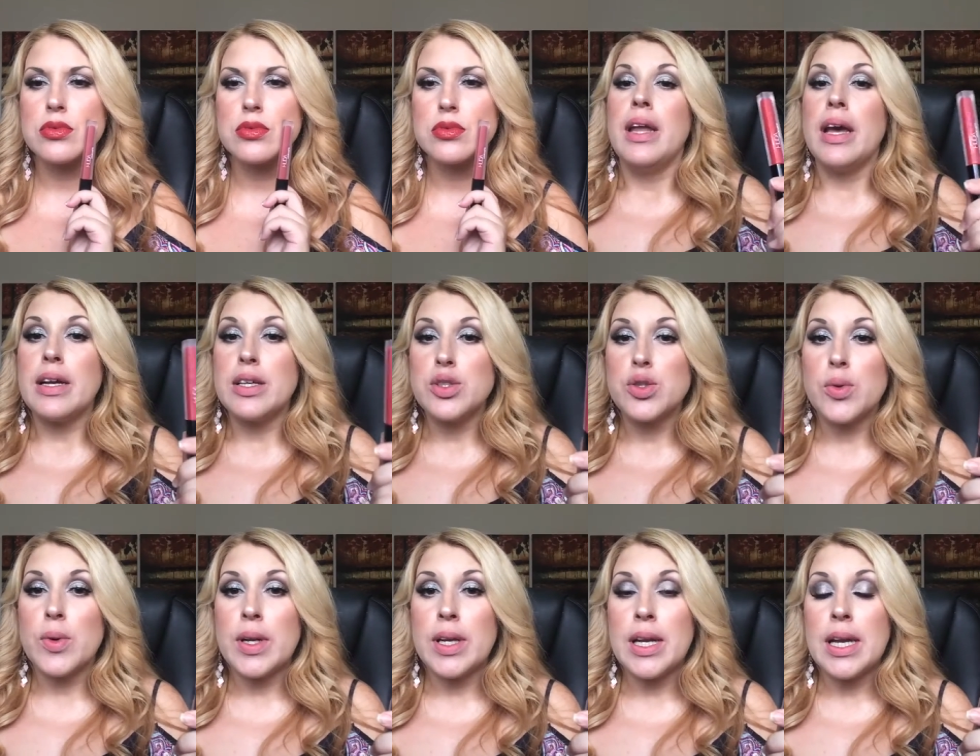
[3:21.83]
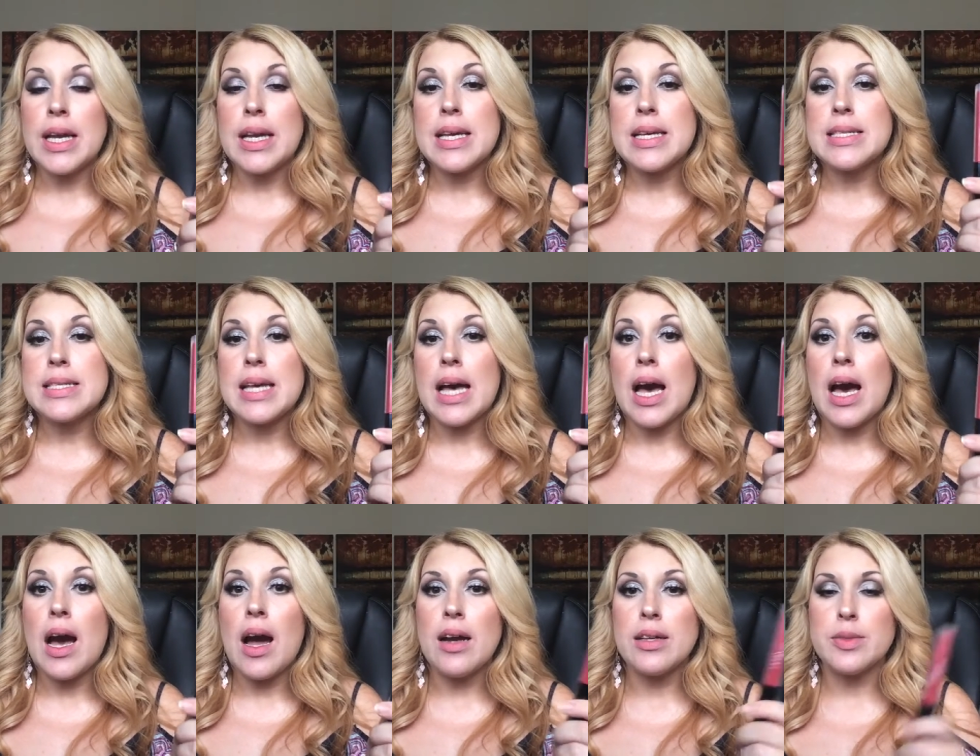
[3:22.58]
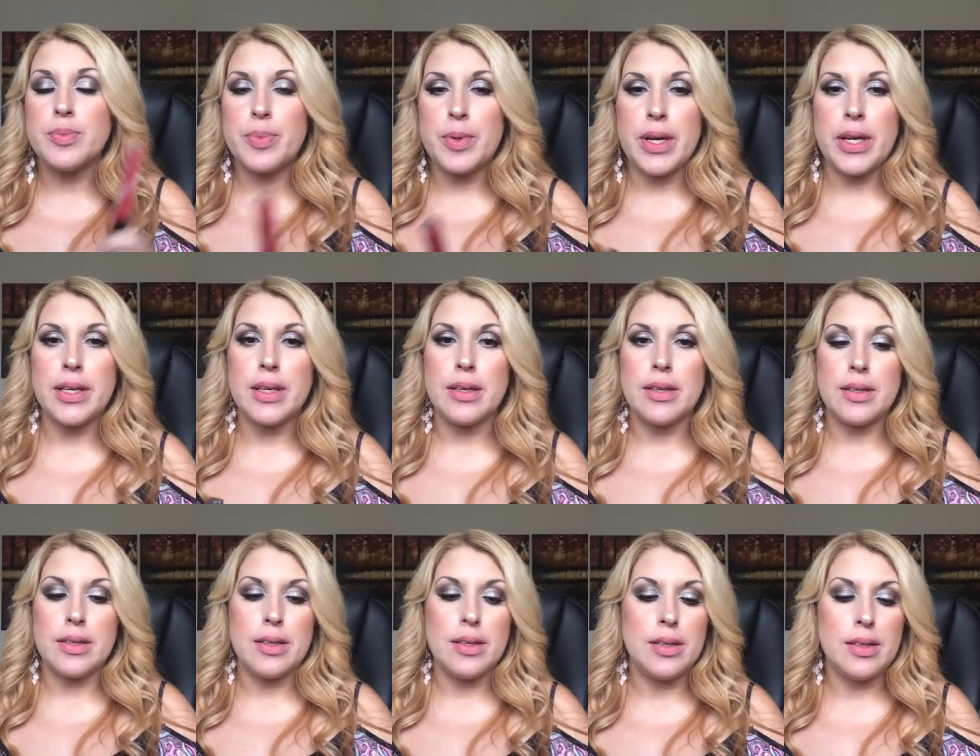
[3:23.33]
Next one is
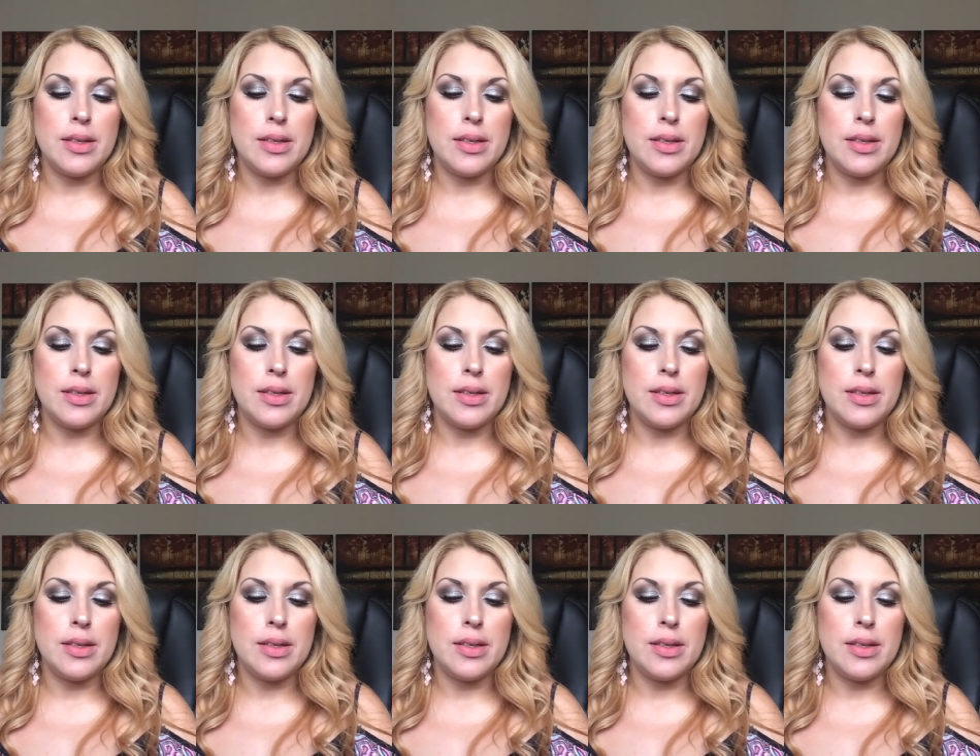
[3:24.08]
Heartbreaker.